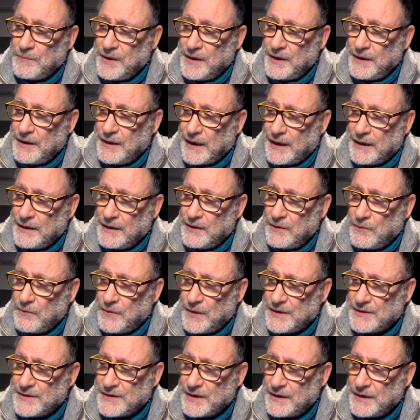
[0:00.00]
be any
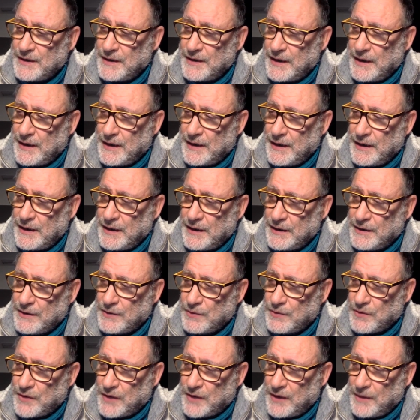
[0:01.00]
reason
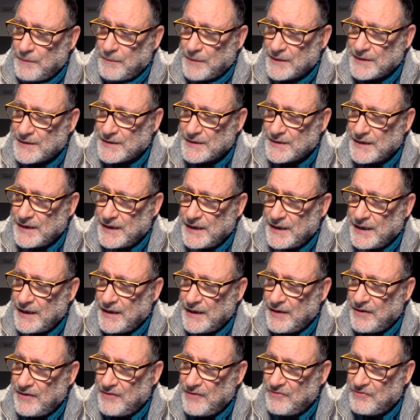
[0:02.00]
to keep us
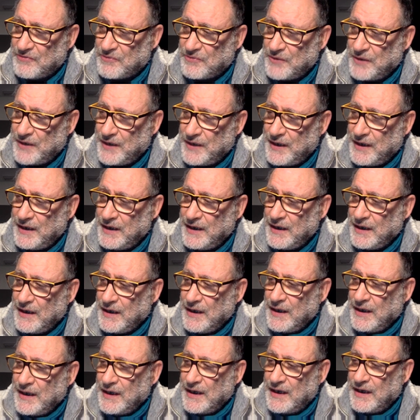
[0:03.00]
free
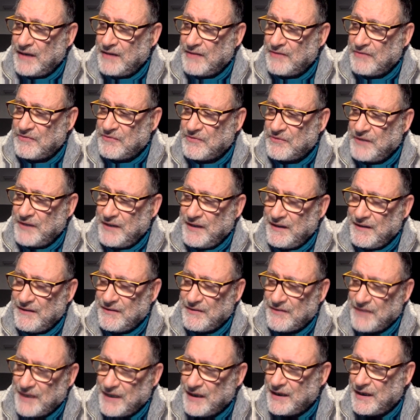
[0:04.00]
and free
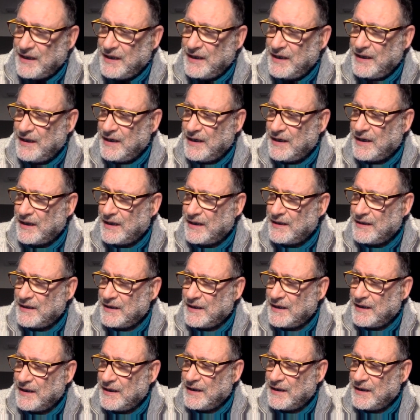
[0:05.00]
thinking and